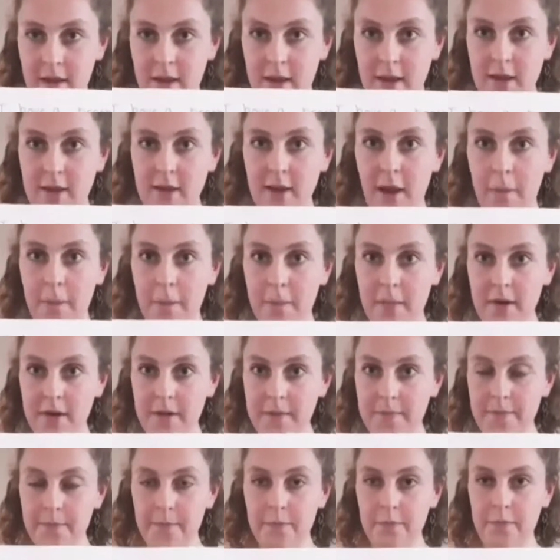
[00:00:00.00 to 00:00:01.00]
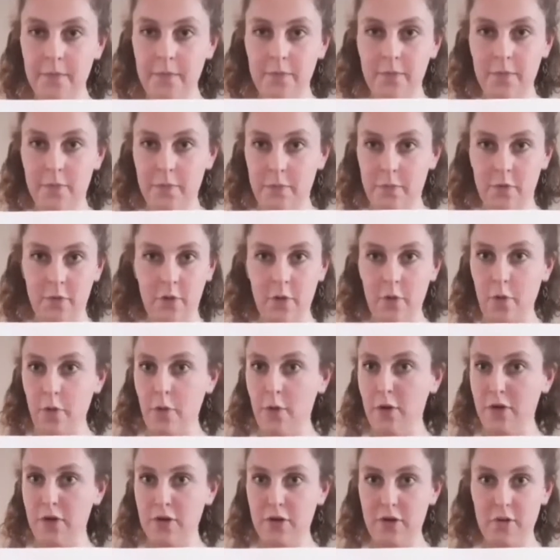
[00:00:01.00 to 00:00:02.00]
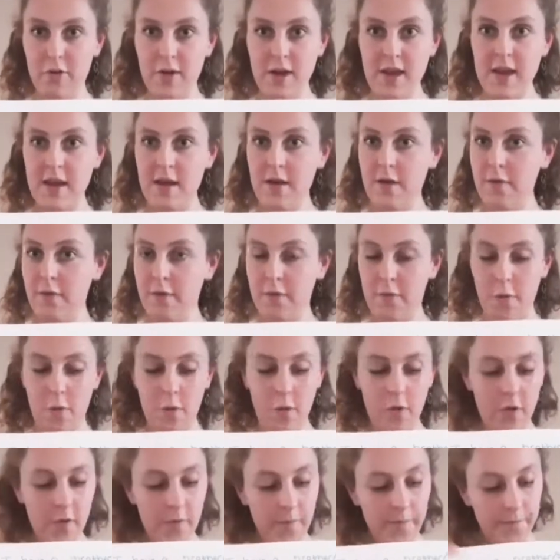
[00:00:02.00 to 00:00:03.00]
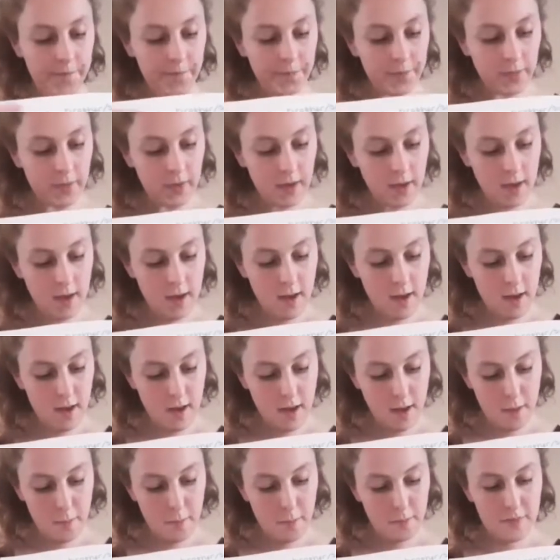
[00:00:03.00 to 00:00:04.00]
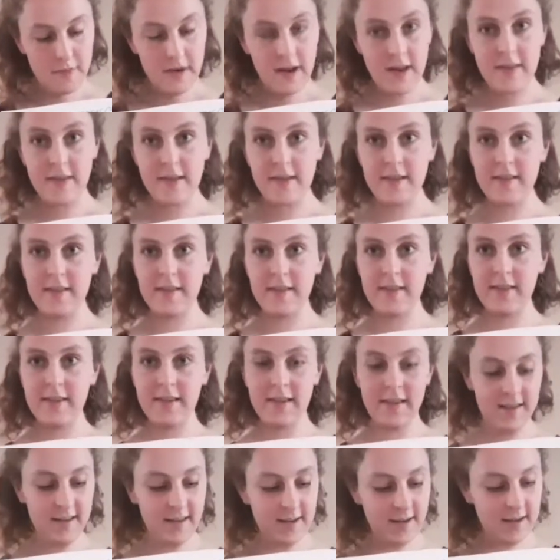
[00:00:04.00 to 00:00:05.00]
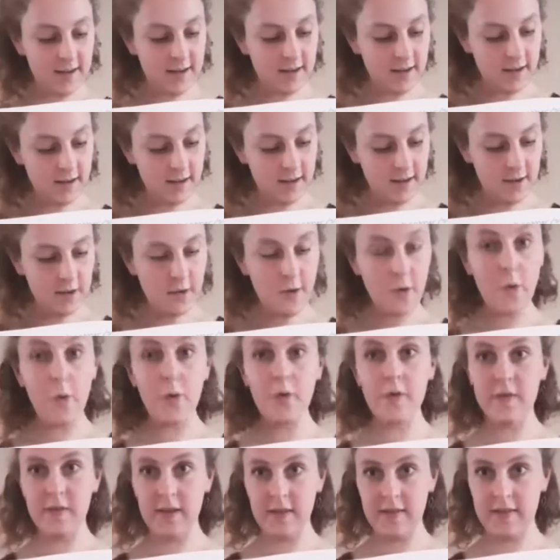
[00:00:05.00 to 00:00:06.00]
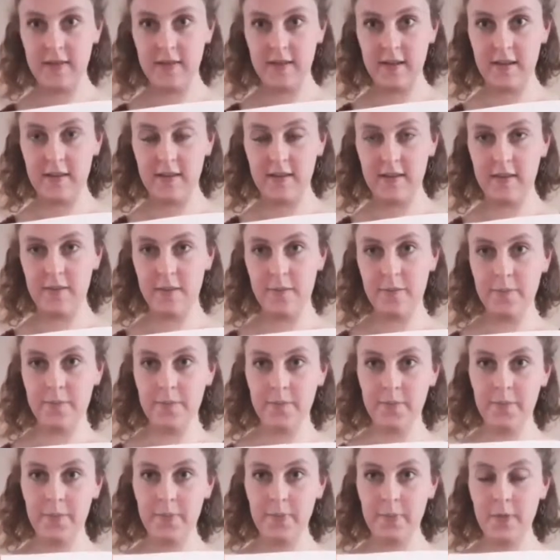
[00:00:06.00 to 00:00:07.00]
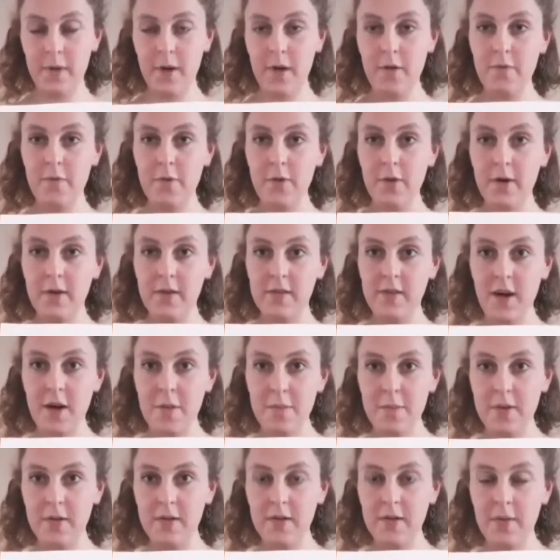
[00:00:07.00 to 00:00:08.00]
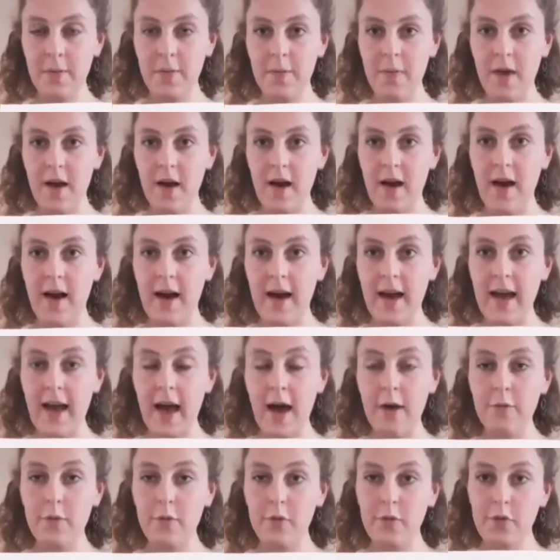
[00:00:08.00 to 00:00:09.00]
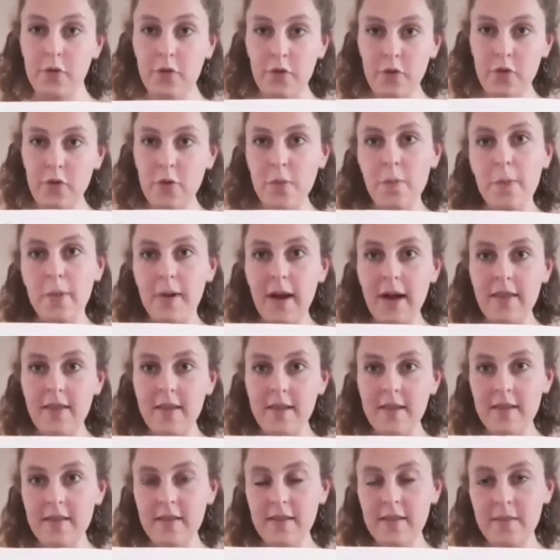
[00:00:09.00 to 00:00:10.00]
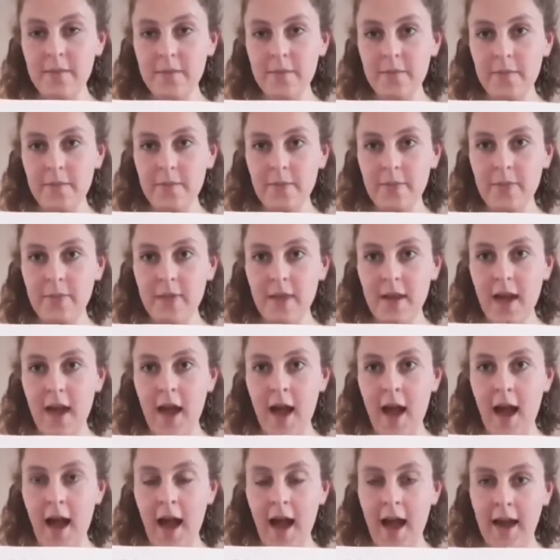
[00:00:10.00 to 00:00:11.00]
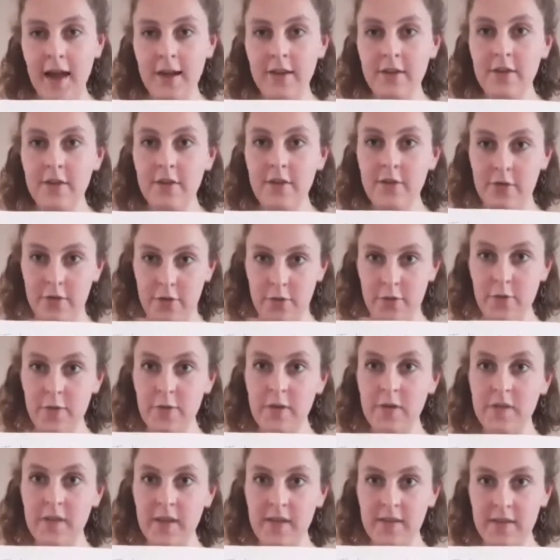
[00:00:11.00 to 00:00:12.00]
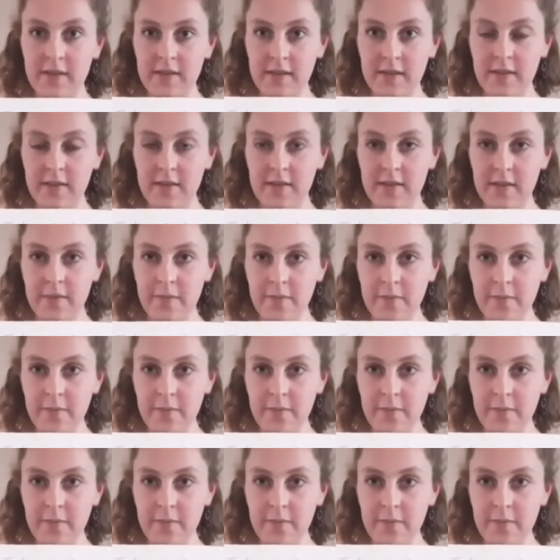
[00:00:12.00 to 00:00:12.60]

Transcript: number, 2, 3, 4, brothers or sisters. For example, I have 2 brothers and 2 sisters.